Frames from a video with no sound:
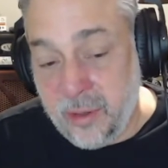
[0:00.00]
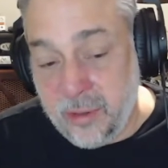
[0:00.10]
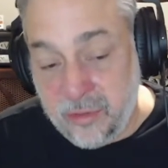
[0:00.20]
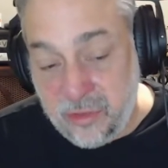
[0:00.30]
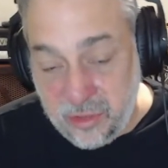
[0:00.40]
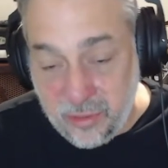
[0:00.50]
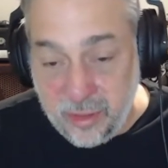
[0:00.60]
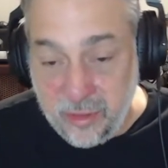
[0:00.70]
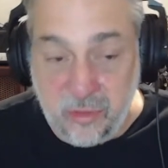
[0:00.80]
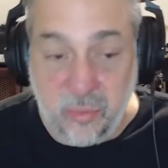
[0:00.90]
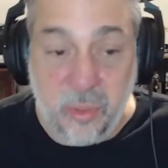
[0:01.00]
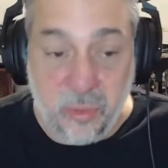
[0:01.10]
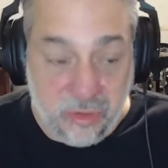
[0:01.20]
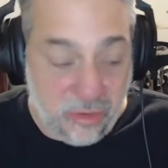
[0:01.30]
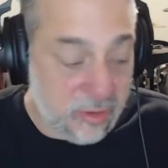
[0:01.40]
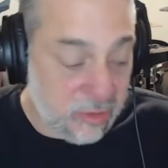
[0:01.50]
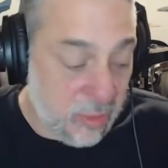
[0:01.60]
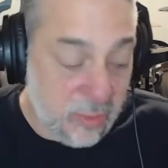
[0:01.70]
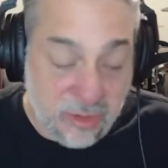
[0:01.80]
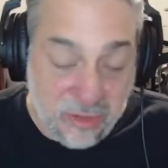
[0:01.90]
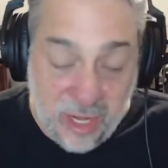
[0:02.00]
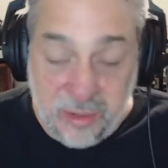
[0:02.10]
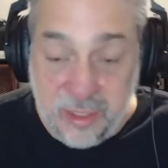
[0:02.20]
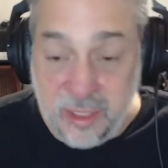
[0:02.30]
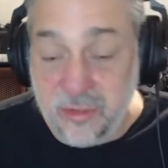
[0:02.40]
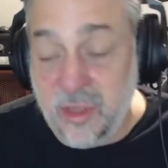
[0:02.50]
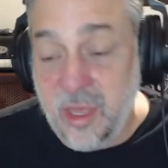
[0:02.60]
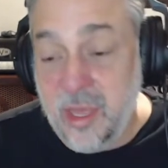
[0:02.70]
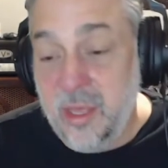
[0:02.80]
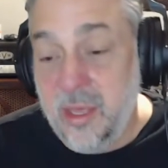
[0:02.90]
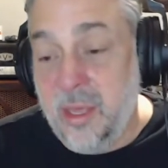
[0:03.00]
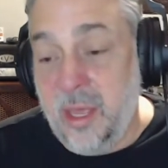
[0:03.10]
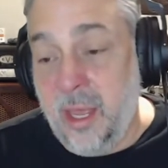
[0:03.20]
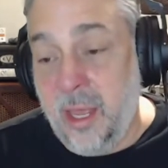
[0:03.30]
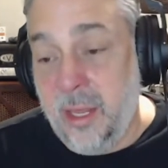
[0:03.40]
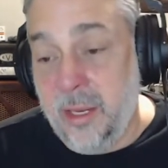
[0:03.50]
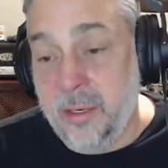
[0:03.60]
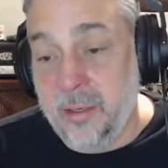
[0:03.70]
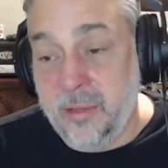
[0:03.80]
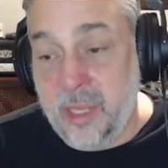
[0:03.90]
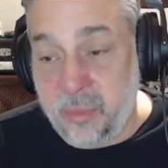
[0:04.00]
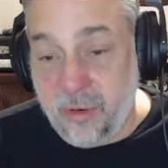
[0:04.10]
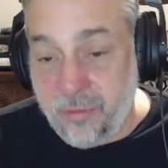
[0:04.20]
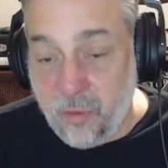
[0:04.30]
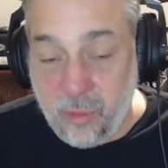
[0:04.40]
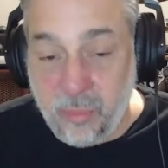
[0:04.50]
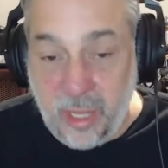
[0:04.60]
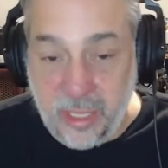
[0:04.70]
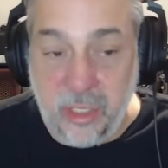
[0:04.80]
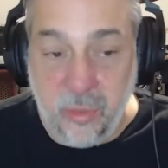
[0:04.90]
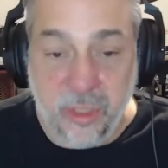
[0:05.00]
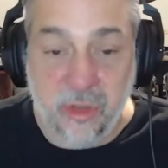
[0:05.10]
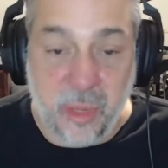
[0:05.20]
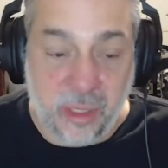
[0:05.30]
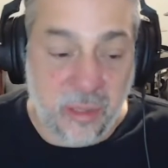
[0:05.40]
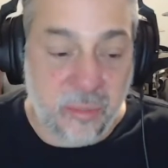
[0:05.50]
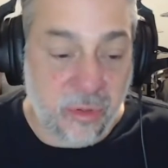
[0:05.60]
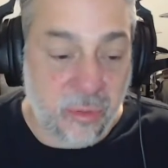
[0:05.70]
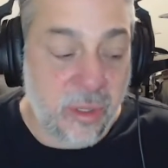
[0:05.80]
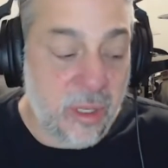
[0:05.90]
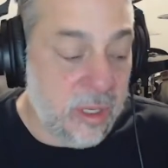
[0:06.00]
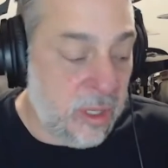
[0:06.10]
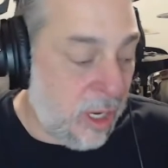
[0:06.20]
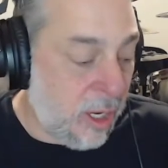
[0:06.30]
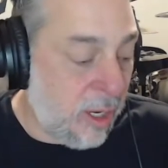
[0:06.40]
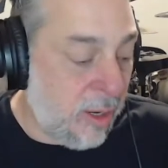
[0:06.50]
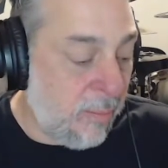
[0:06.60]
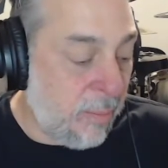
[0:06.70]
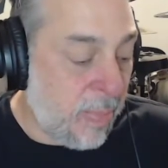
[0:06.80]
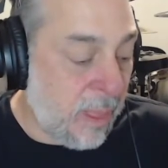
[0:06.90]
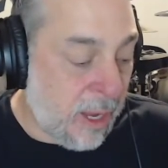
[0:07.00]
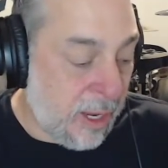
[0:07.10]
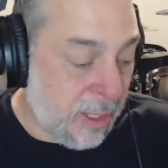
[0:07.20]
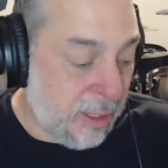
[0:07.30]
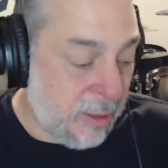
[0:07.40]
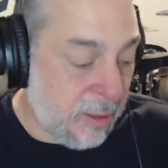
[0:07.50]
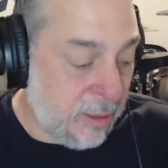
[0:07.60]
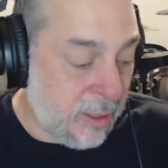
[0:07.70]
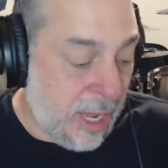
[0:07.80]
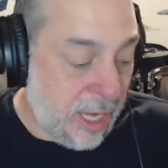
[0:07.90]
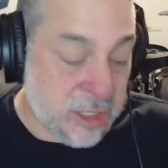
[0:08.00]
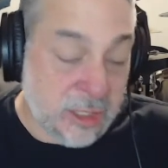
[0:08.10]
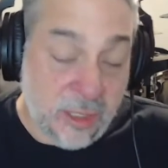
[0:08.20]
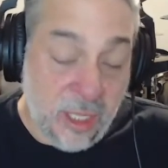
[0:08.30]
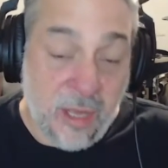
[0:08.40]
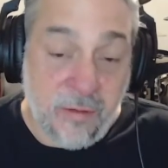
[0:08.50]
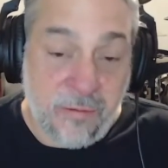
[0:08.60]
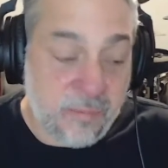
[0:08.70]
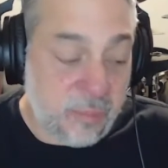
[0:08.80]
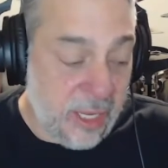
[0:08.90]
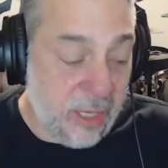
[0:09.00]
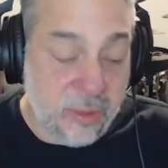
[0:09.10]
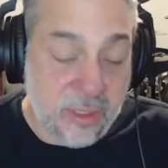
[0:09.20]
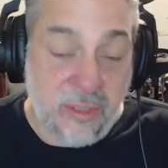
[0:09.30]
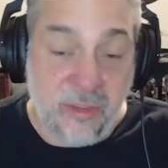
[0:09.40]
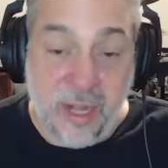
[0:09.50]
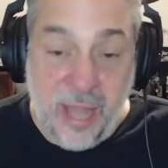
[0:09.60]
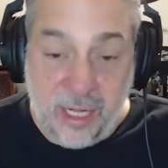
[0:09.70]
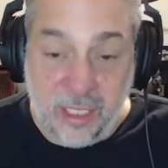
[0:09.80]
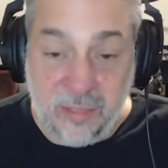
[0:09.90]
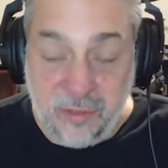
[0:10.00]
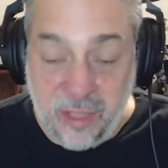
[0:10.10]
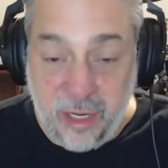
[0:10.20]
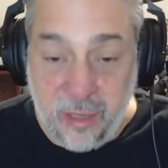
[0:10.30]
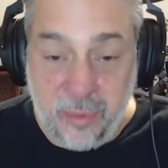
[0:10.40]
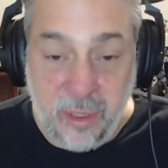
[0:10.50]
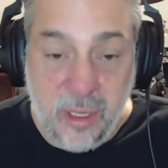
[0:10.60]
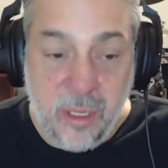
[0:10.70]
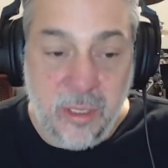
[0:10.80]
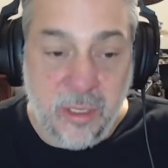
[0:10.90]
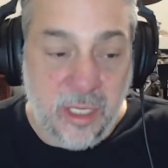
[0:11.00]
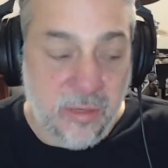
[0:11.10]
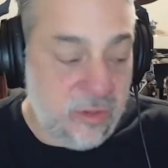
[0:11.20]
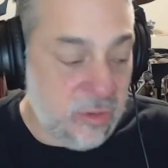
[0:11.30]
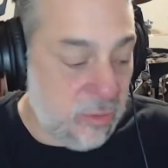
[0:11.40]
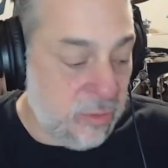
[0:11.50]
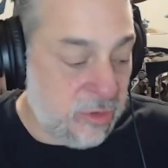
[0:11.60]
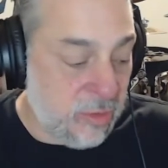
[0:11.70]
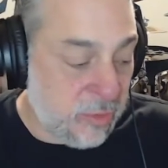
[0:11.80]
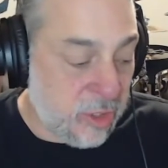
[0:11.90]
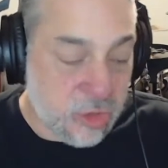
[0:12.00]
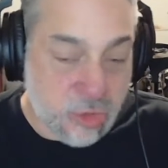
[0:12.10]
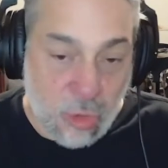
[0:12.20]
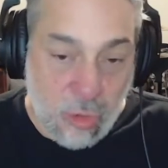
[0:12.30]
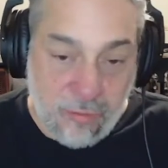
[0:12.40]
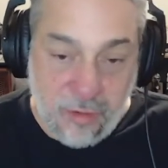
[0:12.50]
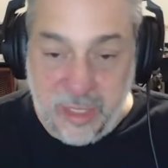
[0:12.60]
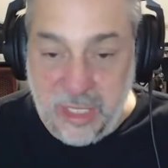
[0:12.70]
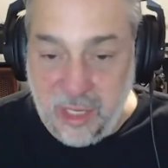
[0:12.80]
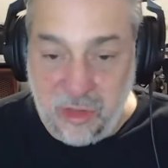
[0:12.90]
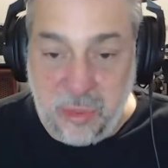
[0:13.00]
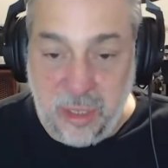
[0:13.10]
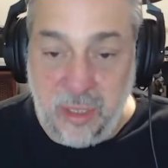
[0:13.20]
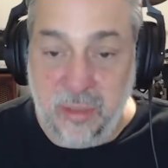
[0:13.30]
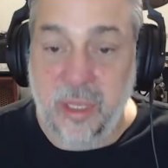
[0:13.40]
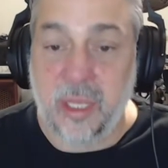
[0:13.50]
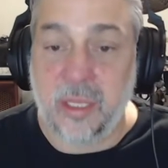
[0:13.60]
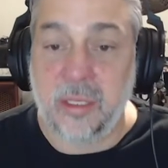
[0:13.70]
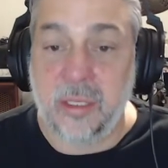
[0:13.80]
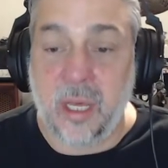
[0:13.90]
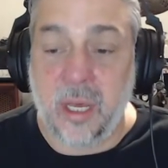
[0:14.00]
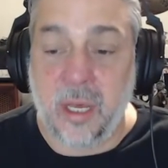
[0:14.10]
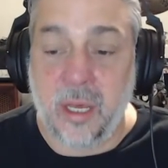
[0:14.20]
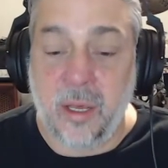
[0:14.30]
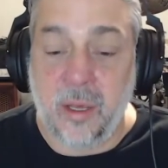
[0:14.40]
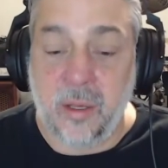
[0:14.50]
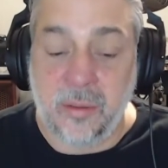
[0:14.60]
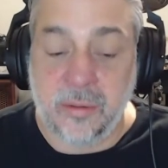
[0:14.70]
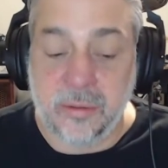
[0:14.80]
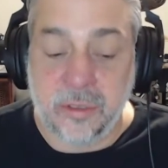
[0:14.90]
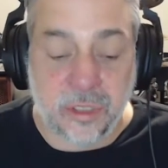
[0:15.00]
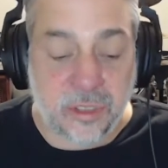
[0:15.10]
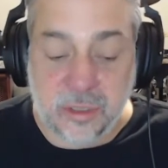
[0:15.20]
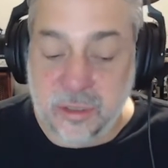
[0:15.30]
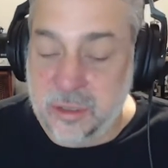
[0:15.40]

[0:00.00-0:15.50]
are serious. We were serious when we designed these and they perform like you would expect them to. Um, I actually love playing with these in an active setup. Gives you some control from a DSP that uh, just